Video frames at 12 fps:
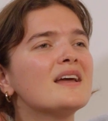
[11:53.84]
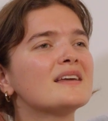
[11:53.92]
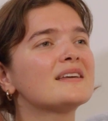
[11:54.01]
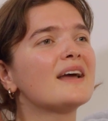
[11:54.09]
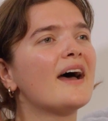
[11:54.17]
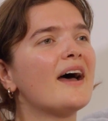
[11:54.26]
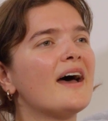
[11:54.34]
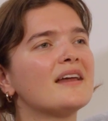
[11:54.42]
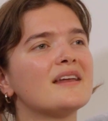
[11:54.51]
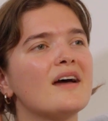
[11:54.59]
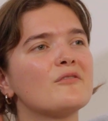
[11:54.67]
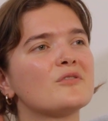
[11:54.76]
Yeah,
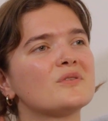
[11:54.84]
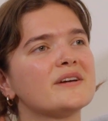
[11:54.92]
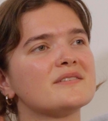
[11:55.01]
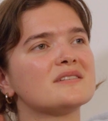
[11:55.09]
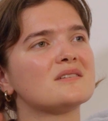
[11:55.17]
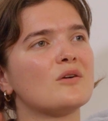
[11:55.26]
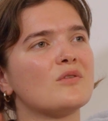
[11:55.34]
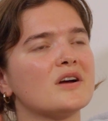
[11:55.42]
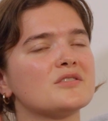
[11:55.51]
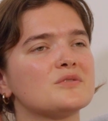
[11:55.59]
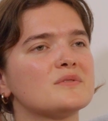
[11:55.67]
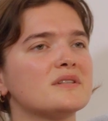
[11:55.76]
and everyone else
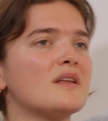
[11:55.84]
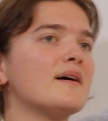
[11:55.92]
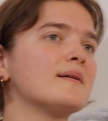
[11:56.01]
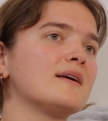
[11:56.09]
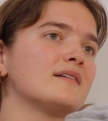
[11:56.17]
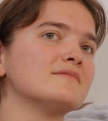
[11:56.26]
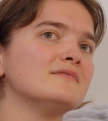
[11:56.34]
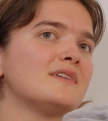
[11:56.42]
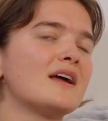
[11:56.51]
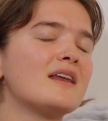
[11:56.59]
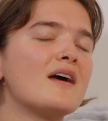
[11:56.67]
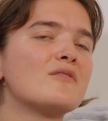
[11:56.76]
around you is learning,
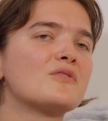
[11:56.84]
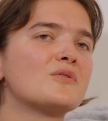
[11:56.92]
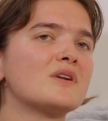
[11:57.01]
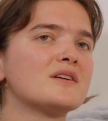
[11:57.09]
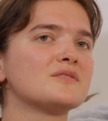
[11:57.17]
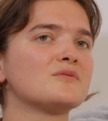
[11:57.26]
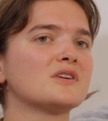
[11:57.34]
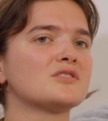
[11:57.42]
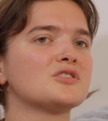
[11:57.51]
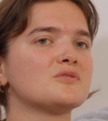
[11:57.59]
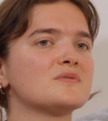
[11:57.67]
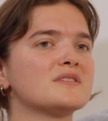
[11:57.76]
and everyone else
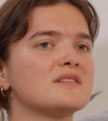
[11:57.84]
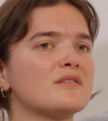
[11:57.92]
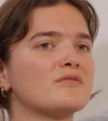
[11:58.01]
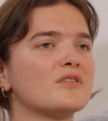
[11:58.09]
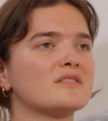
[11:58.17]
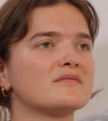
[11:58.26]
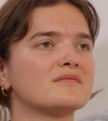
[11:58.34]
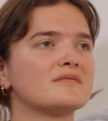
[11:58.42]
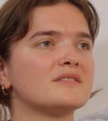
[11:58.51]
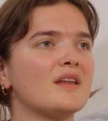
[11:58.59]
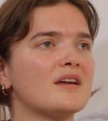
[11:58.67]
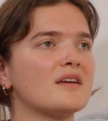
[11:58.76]
around you is different,
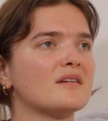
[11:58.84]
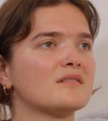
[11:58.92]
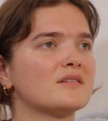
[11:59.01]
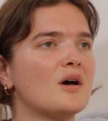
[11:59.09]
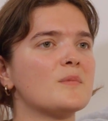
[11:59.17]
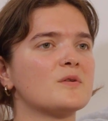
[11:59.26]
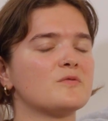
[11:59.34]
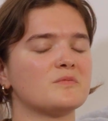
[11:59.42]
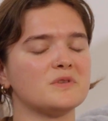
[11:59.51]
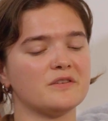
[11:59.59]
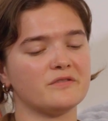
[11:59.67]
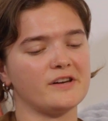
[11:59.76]
like coming
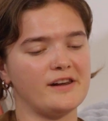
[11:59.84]
from different